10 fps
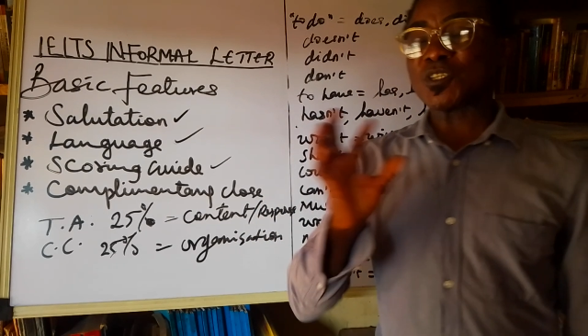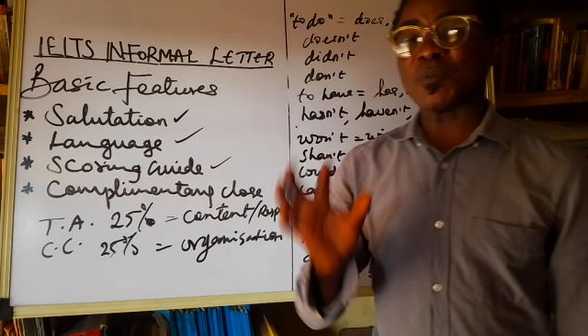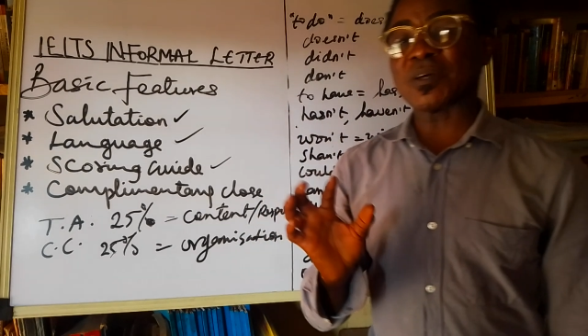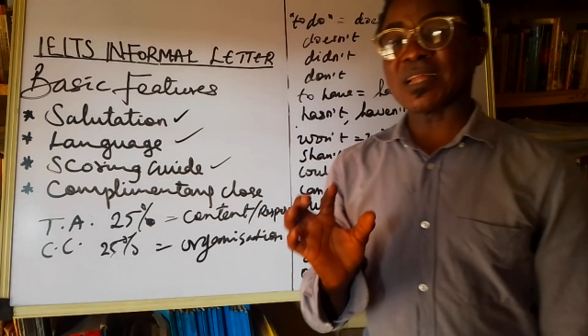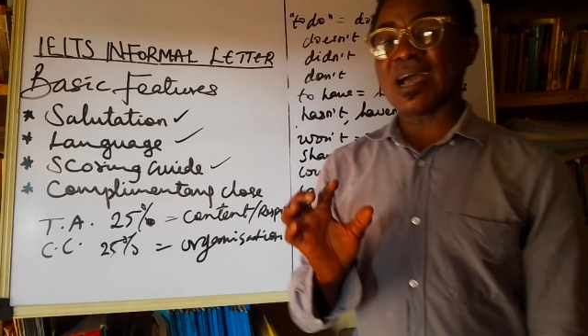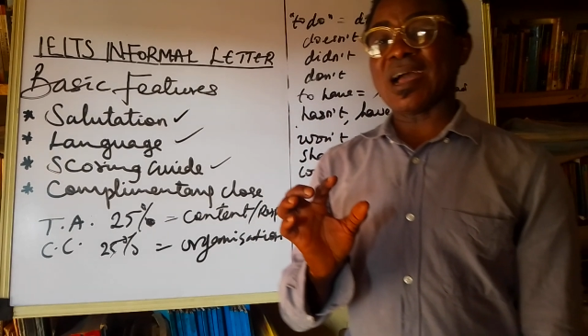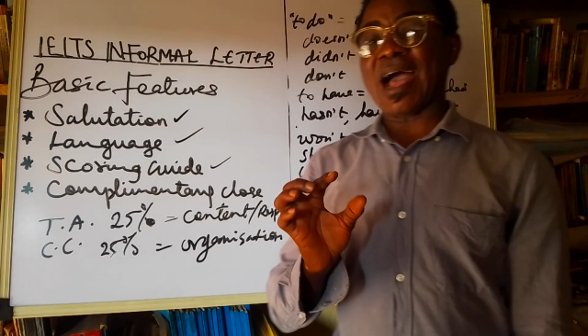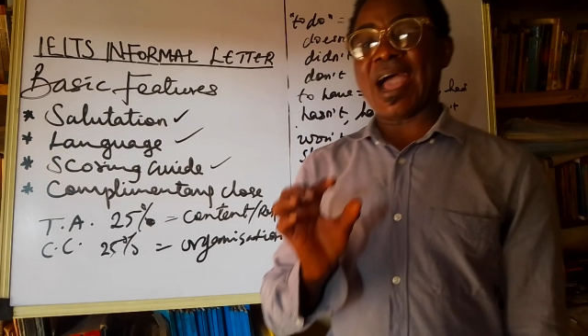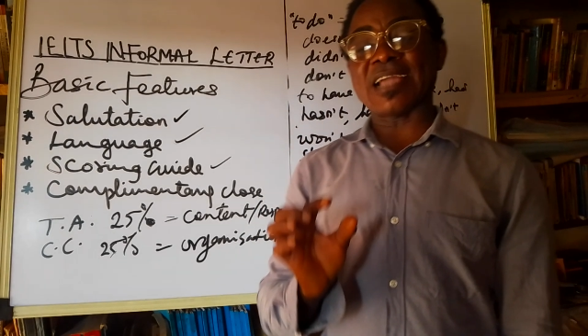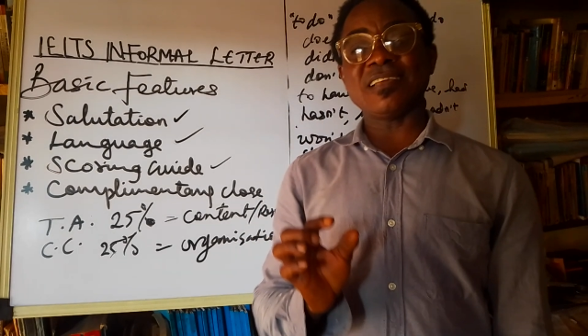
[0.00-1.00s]
Some other
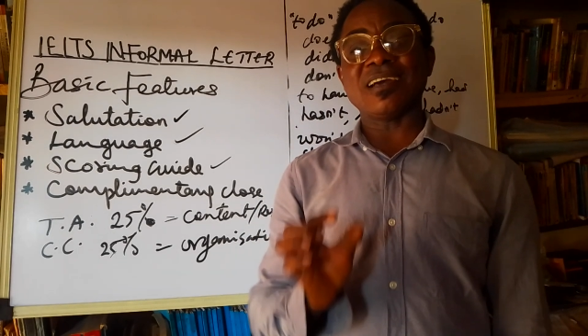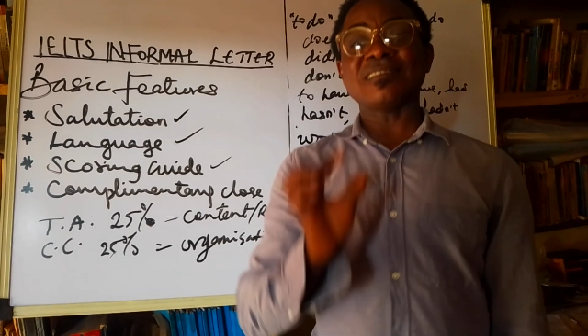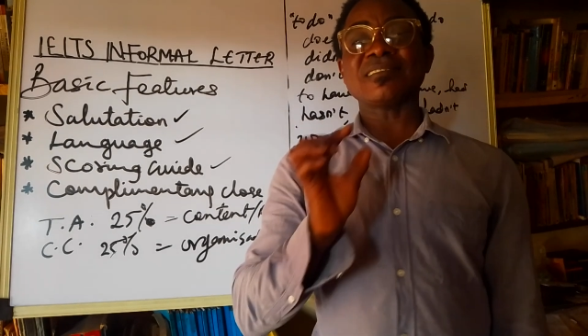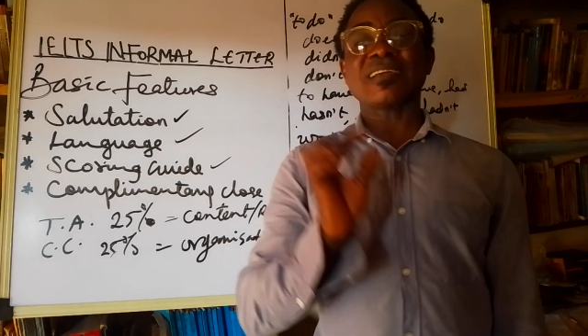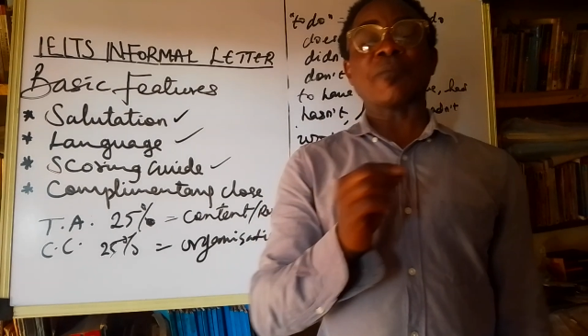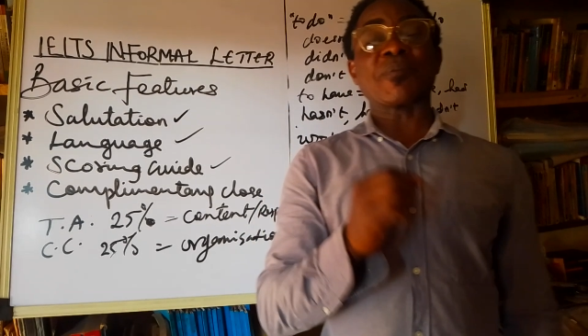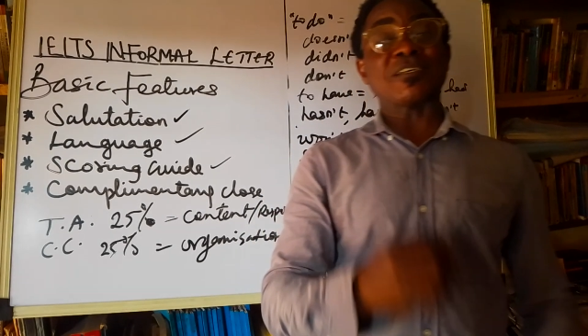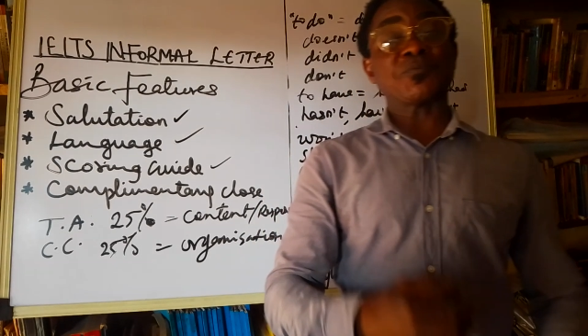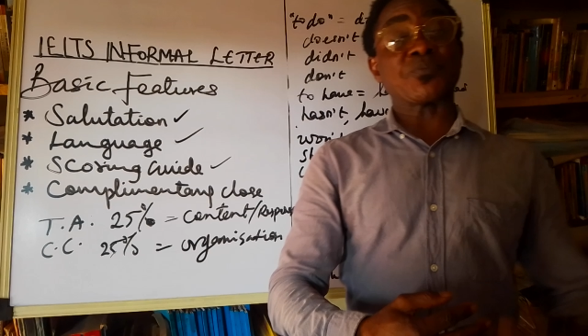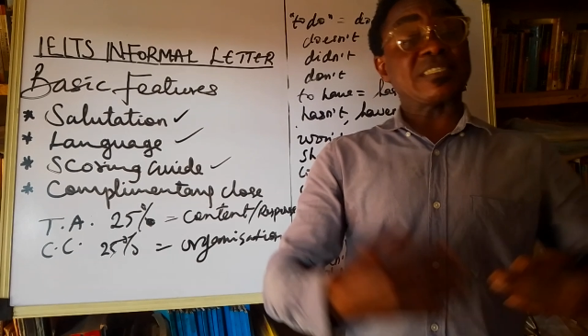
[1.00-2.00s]
ideas can
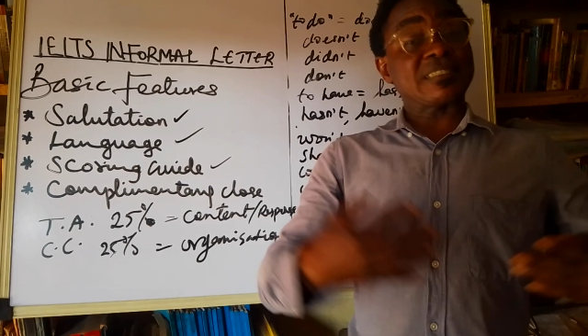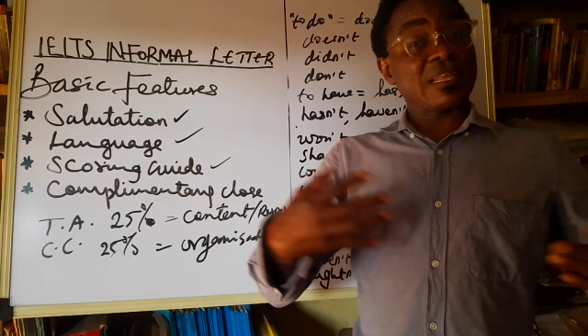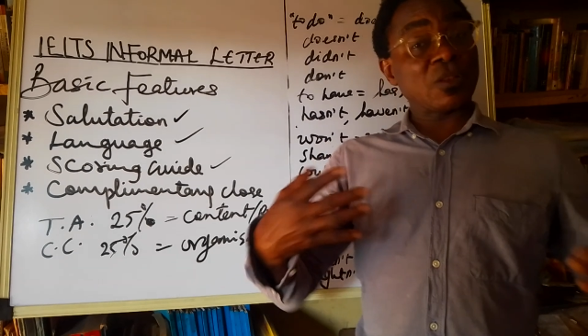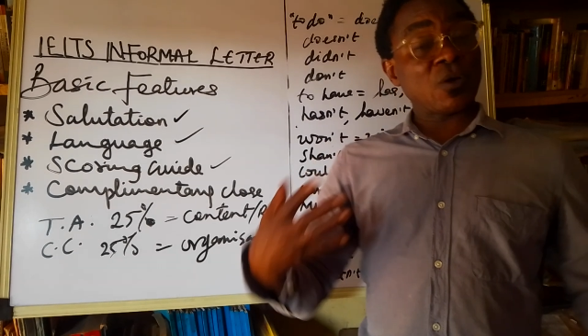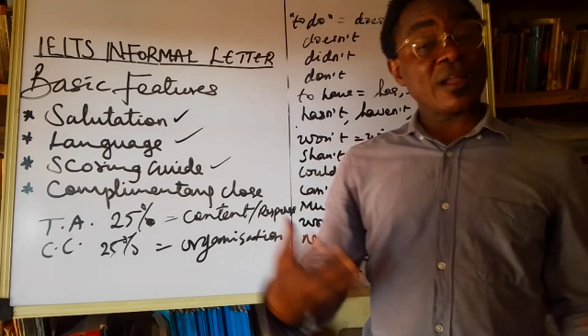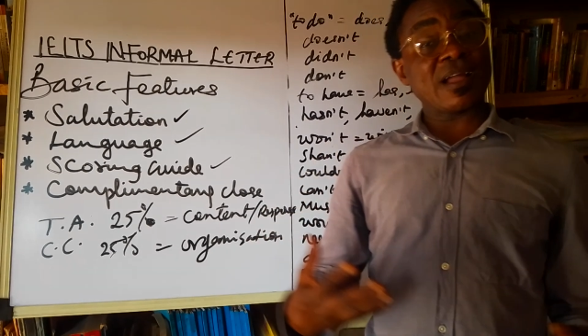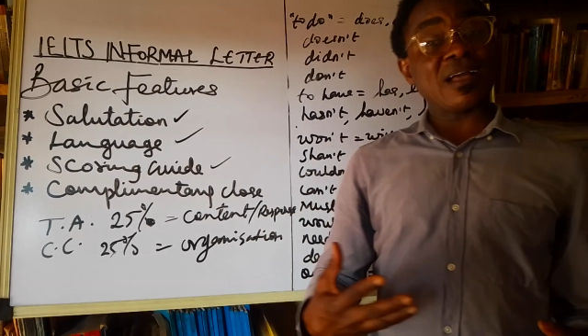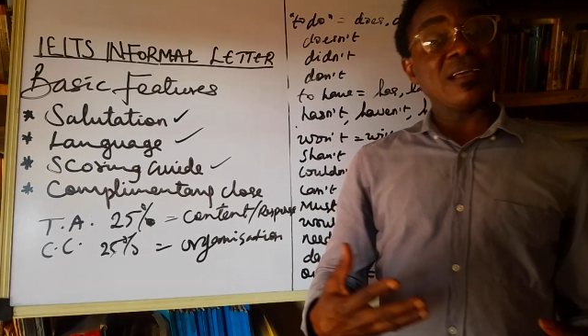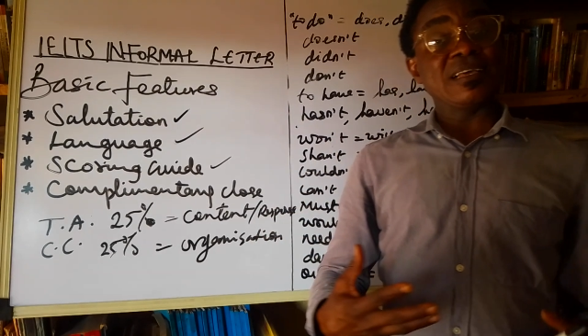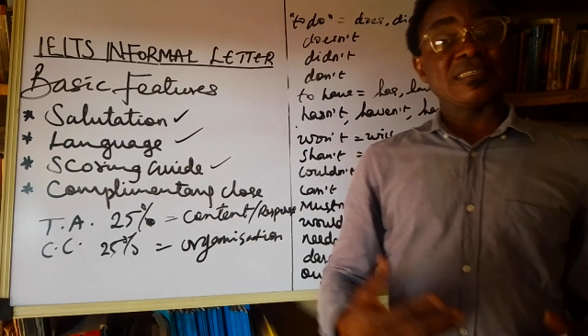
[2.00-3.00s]
be expressed in a
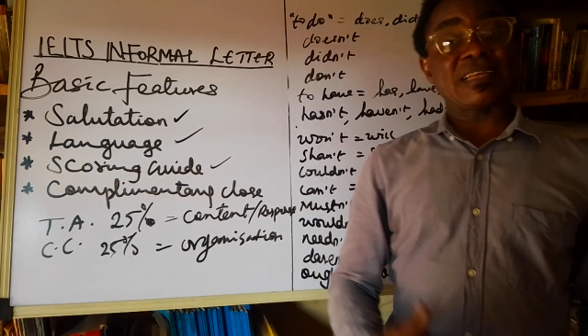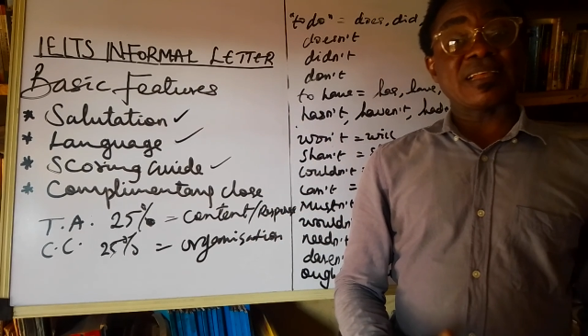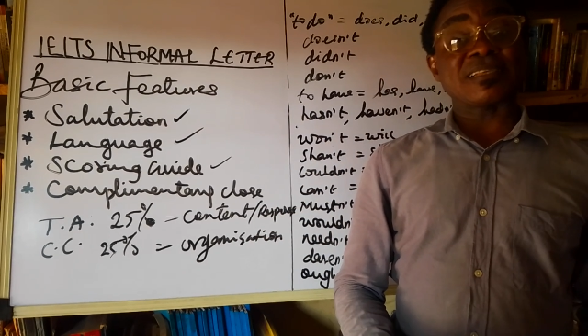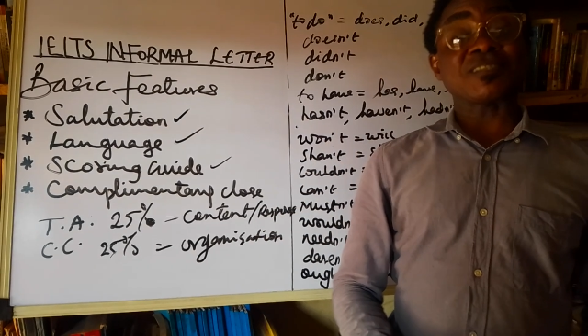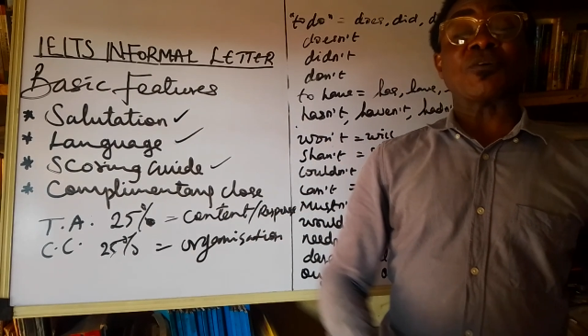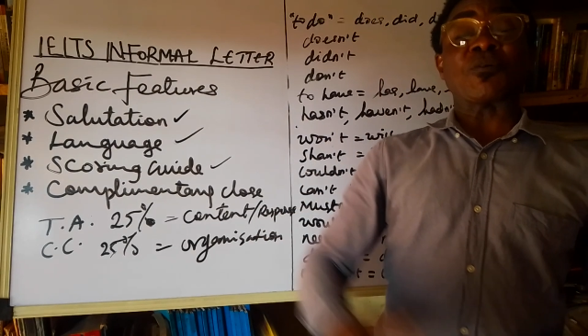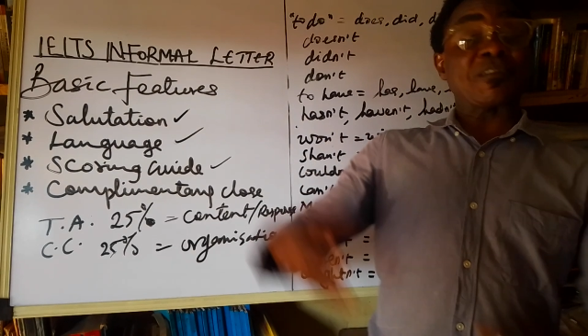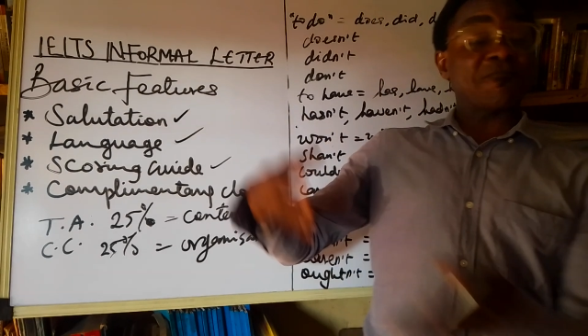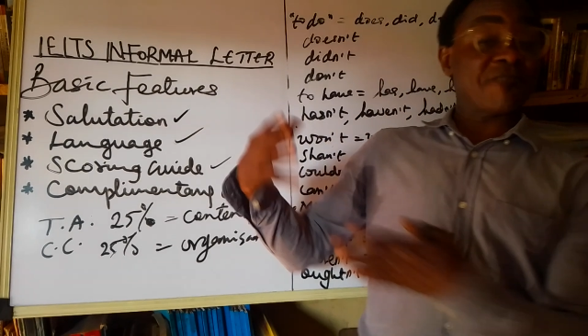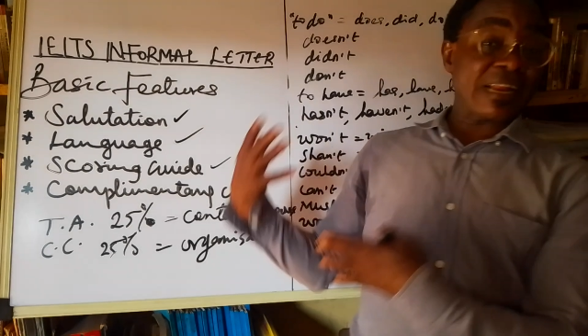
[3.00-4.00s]
longer sentence or
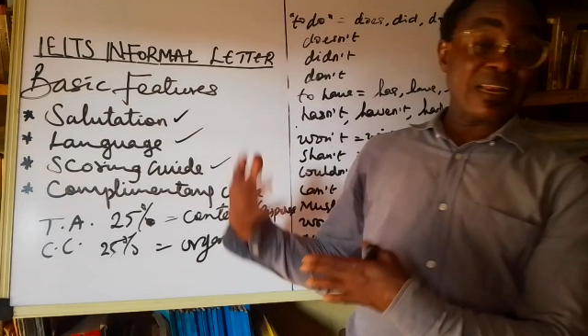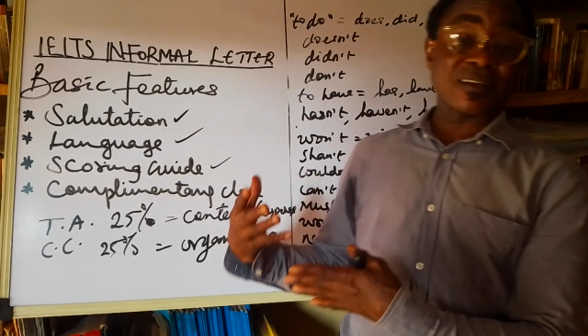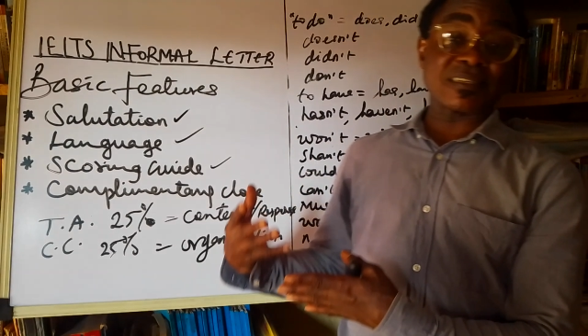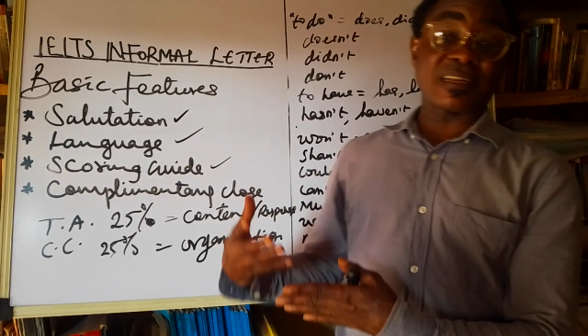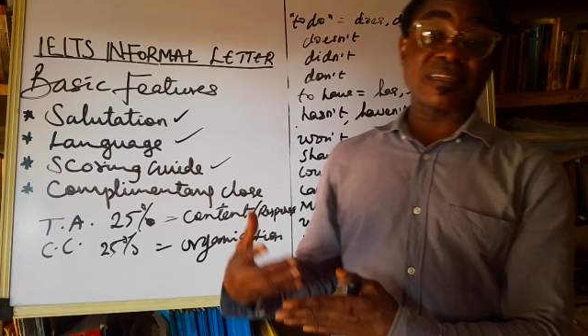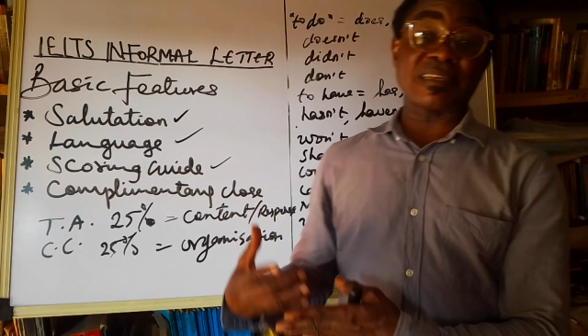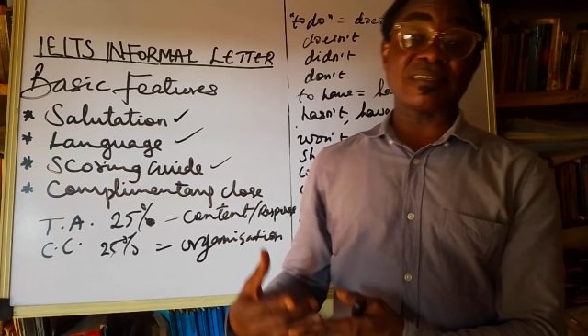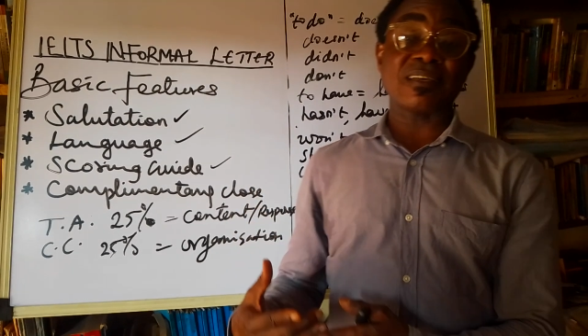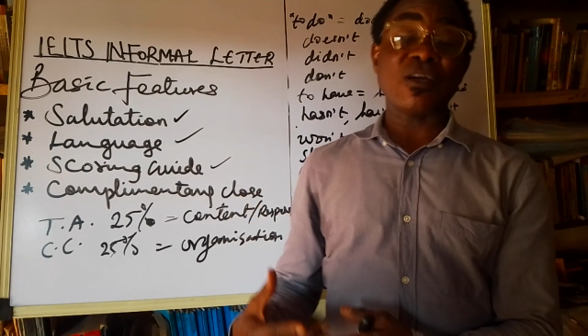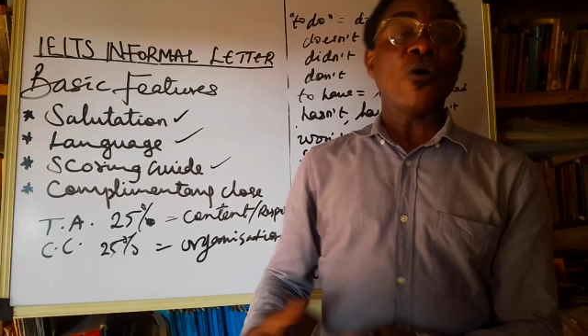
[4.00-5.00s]
in a very long sentence,